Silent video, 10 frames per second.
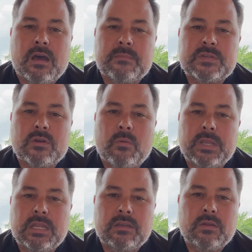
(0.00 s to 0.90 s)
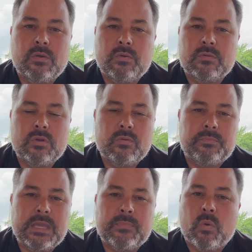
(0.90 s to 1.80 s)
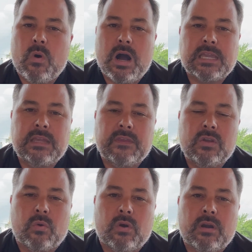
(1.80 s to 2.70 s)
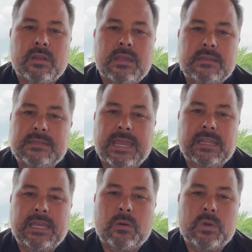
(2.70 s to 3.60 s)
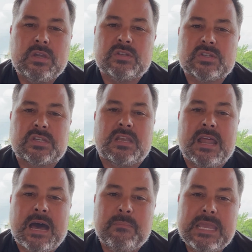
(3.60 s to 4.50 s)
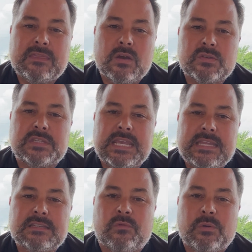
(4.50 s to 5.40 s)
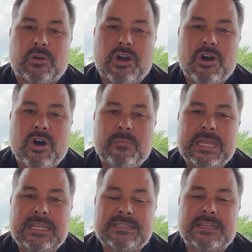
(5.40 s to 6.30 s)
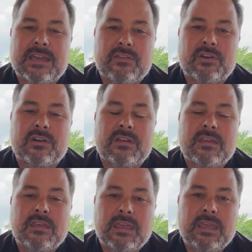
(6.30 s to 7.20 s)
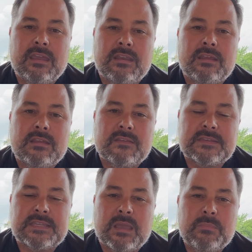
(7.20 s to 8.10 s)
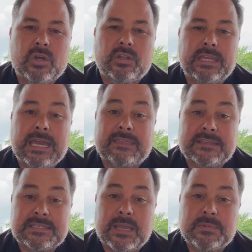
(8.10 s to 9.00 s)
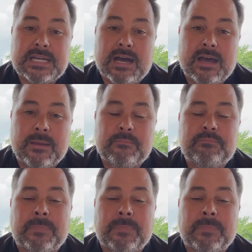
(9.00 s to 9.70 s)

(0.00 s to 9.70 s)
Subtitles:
so many new people walking in the door daily, and we could not meet those needs if we were all meeting together in the same building at the same time.